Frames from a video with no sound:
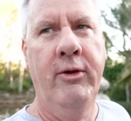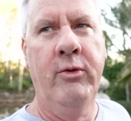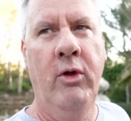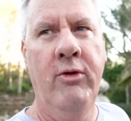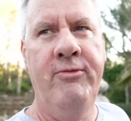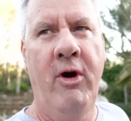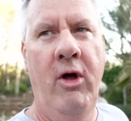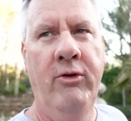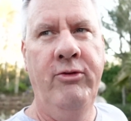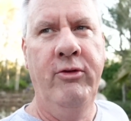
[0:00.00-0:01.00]
Gorilla
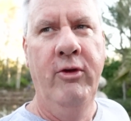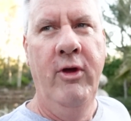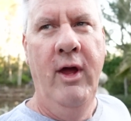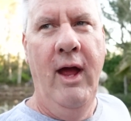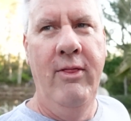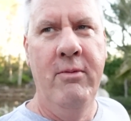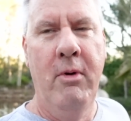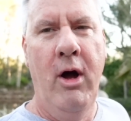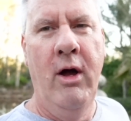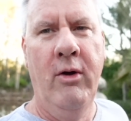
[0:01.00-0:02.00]
Falls and the
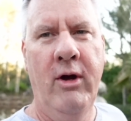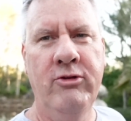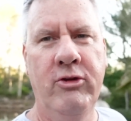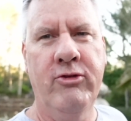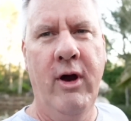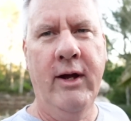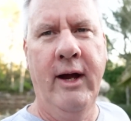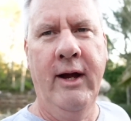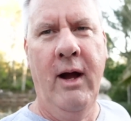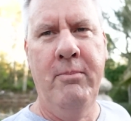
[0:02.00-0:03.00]
Maharaja Trek.
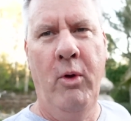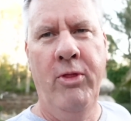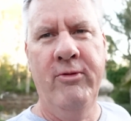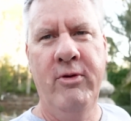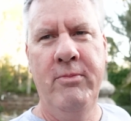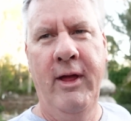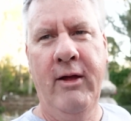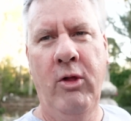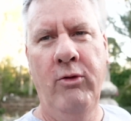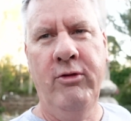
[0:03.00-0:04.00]
I got both of them. They
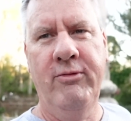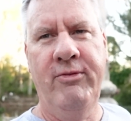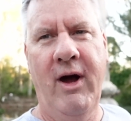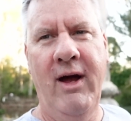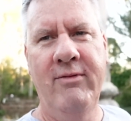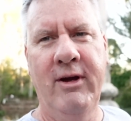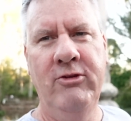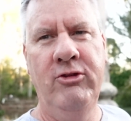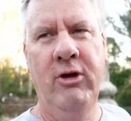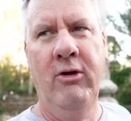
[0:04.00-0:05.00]
close at 5. I
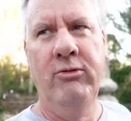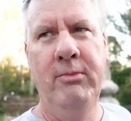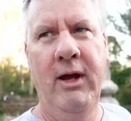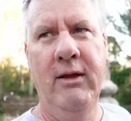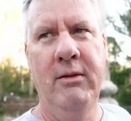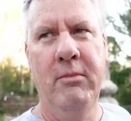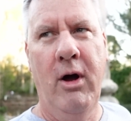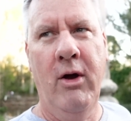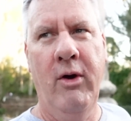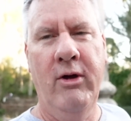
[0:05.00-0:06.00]
just made the
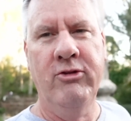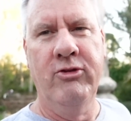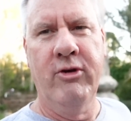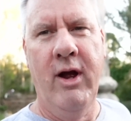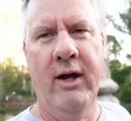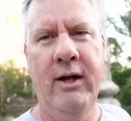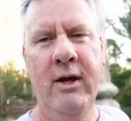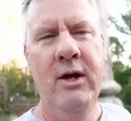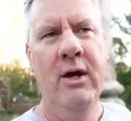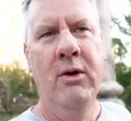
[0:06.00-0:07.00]
Maharaja Trek,
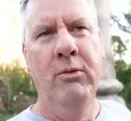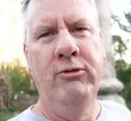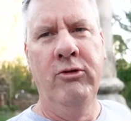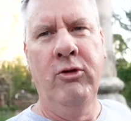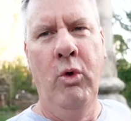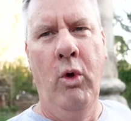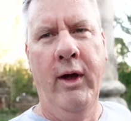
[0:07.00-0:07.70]
which is cool.